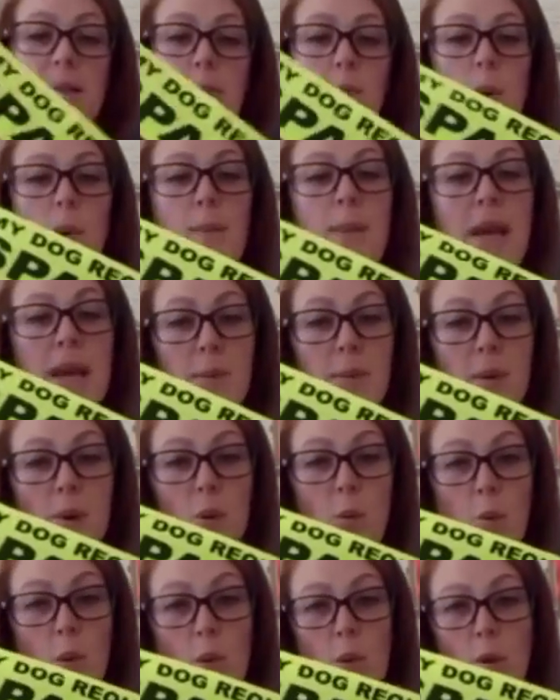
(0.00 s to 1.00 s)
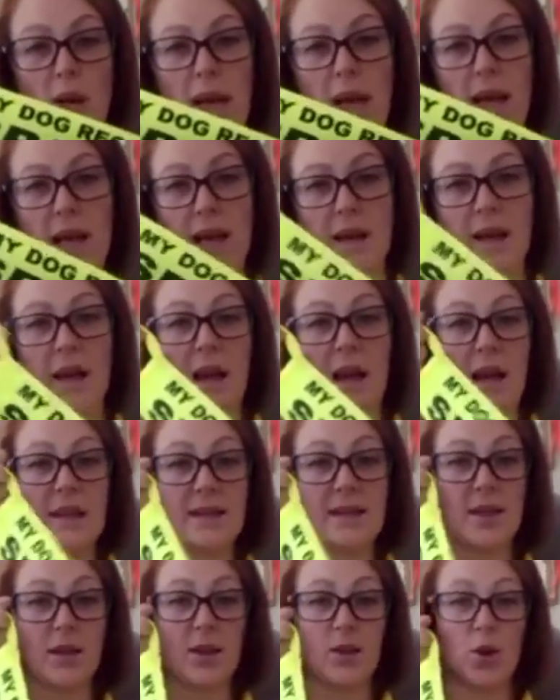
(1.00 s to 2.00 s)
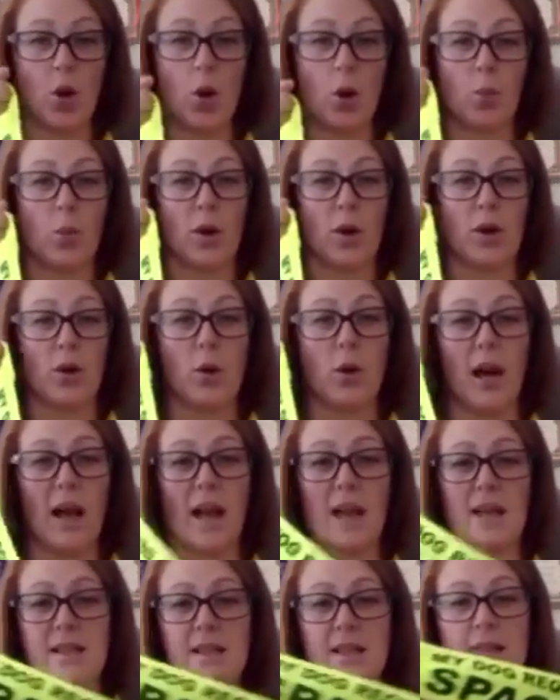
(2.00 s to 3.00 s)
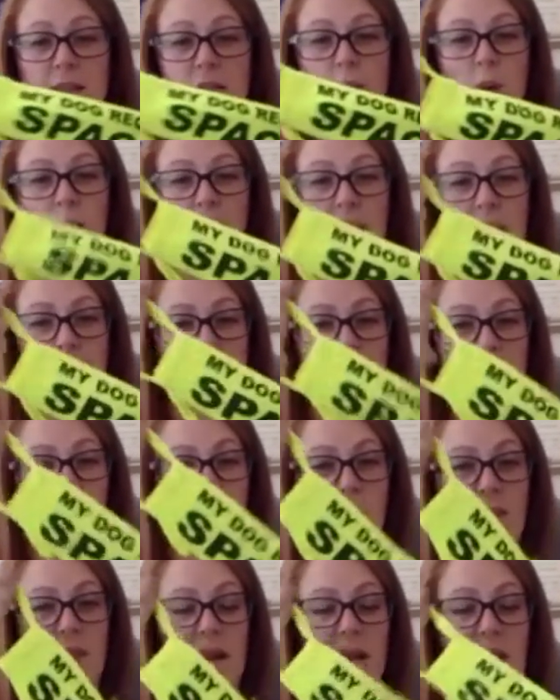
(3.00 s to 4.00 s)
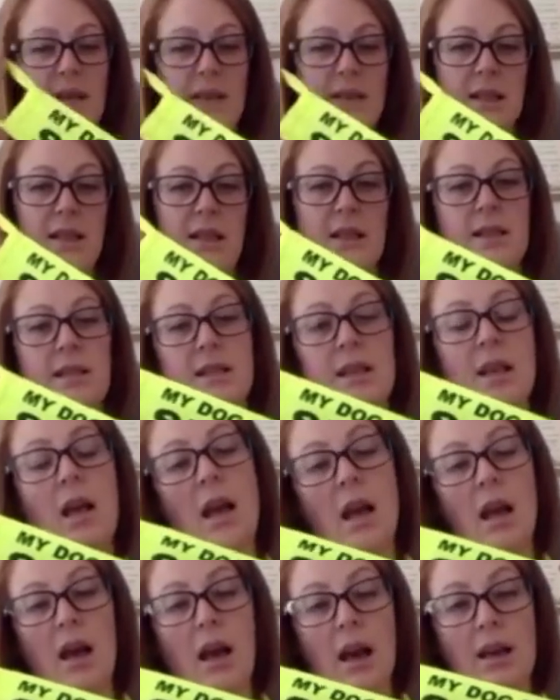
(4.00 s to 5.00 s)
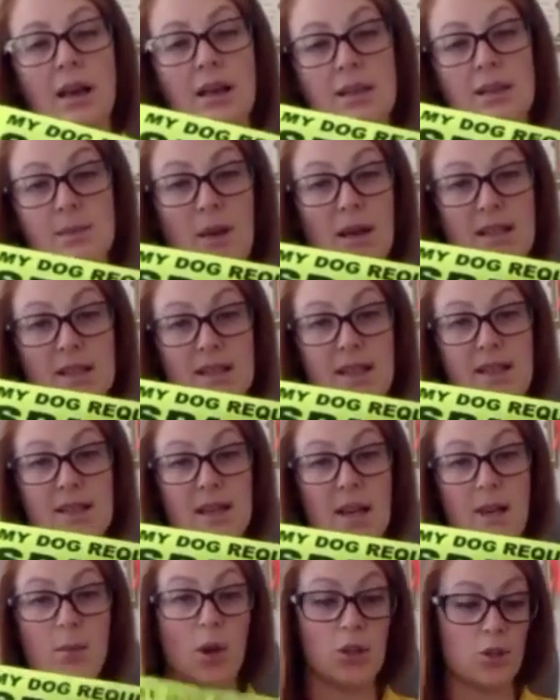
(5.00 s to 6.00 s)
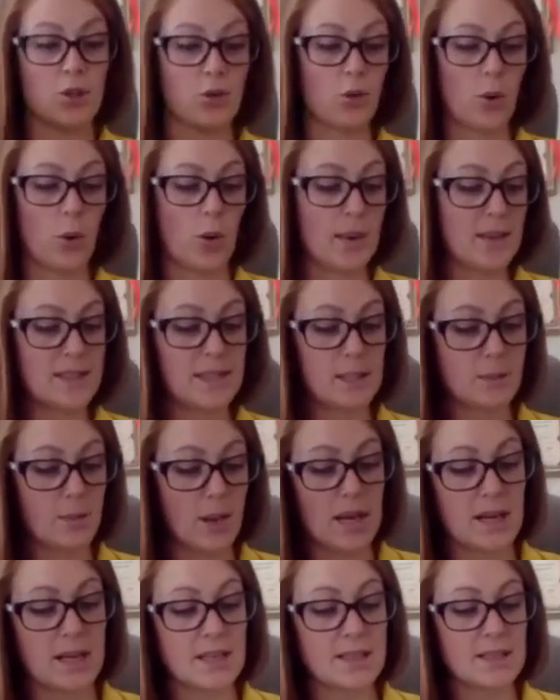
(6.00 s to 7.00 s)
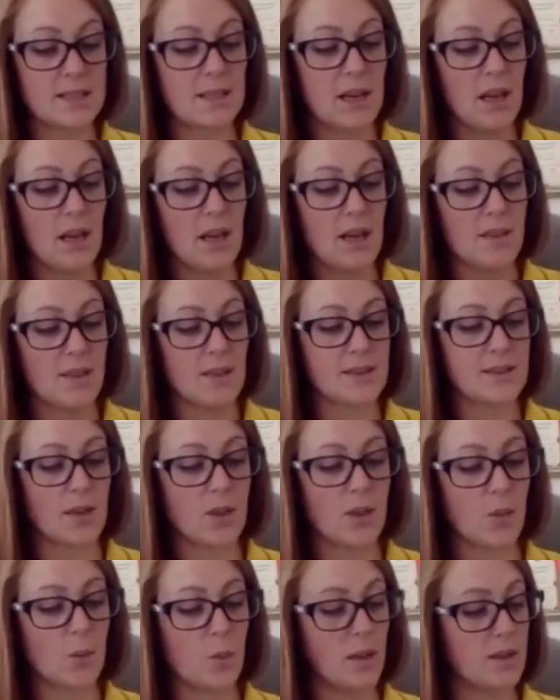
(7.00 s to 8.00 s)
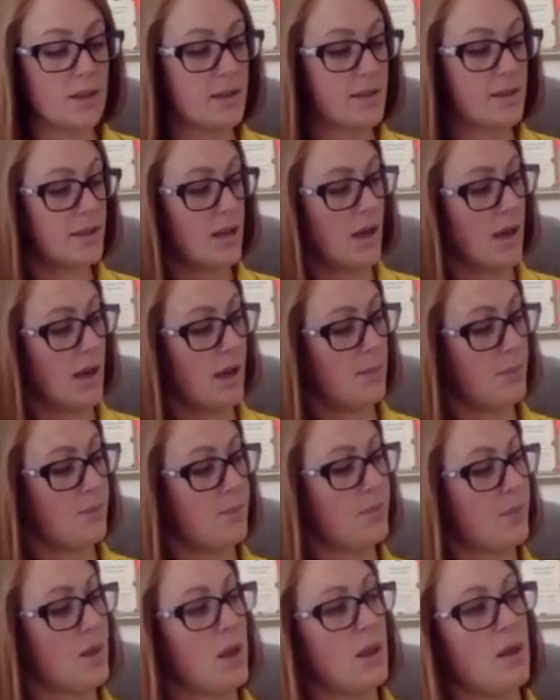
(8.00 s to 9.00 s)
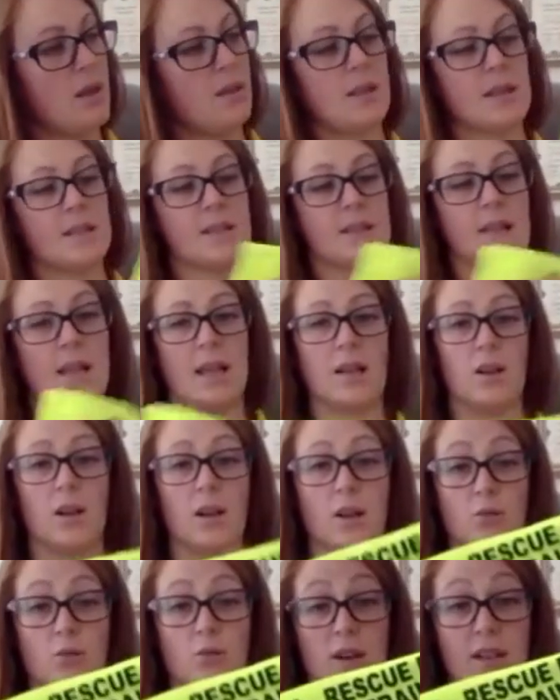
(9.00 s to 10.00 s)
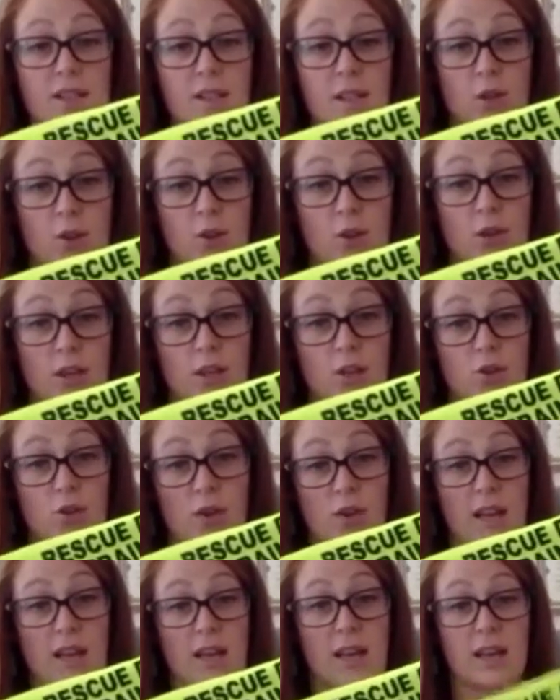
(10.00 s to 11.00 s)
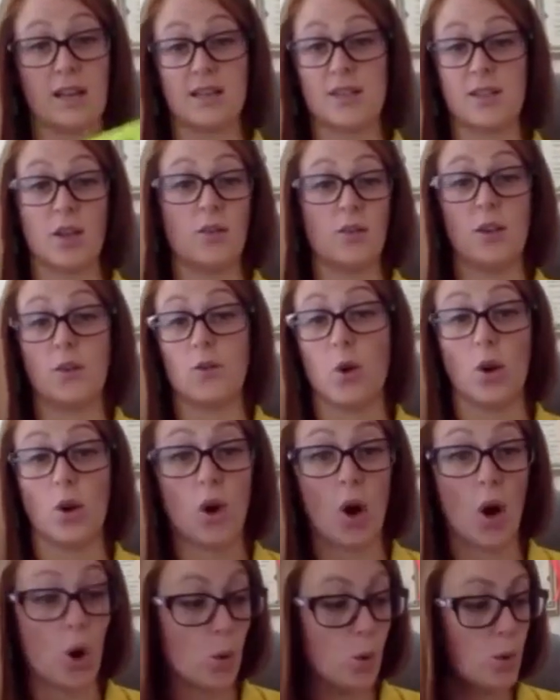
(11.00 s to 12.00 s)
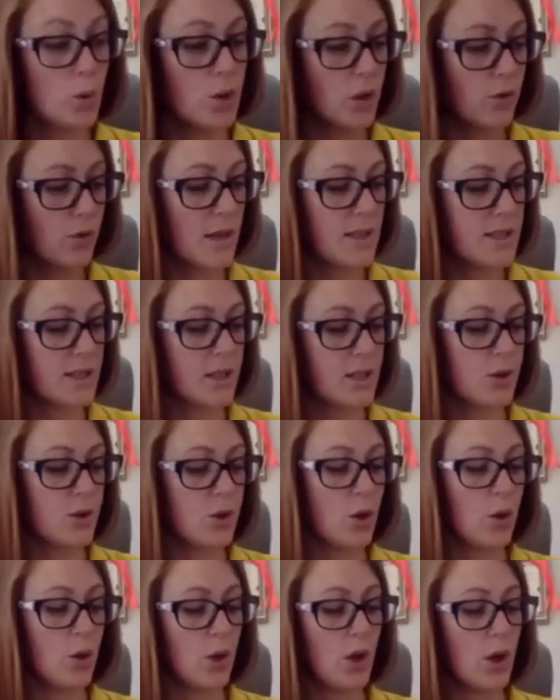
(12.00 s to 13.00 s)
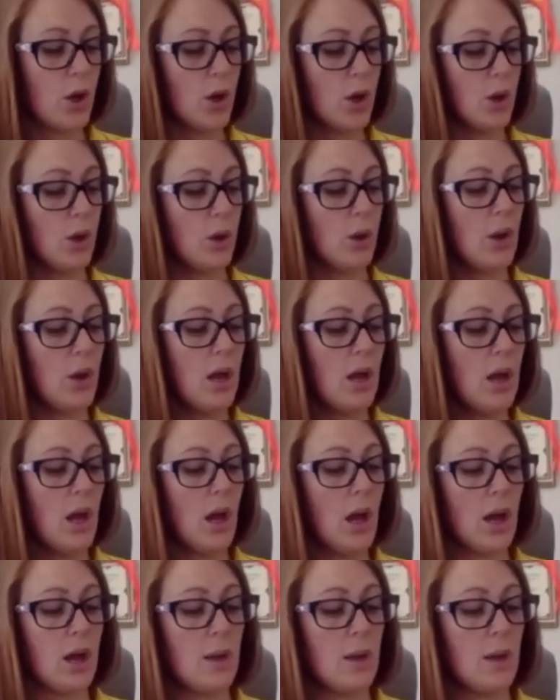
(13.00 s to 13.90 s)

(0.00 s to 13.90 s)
it means that when people are walking, it's at the top where your hand is, so your hand is kind of where the handle is, and it's basically saying my dog requires space. There's other ones um, that say like rescue dog in training, so if you've got an older rescue dog who